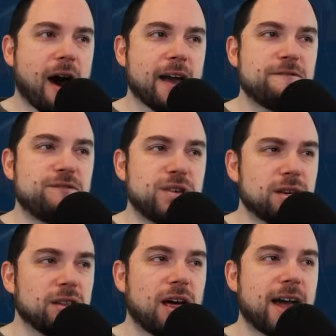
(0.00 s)
I
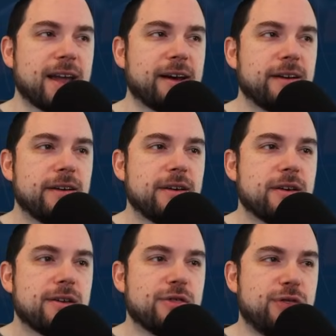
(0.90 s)
feel like
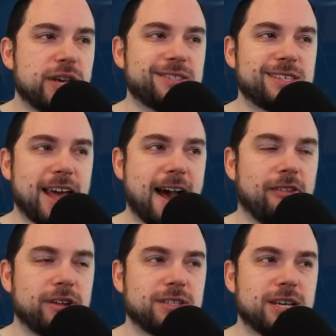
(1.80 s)
this
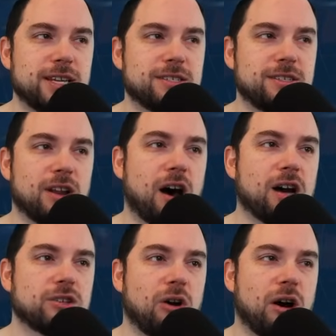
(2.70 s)
talent is
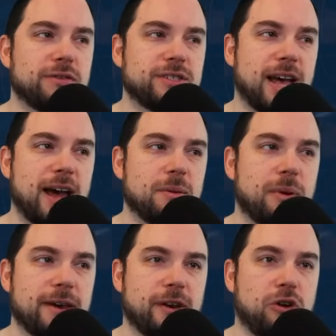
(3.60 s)
not offset
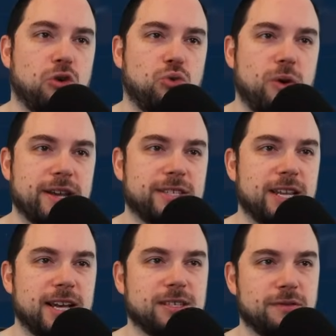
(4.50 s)
by the
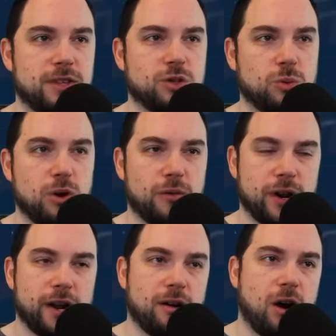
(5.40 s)
craziness of this one over
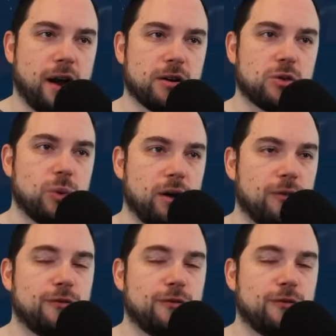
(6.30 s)
here, Iron Will,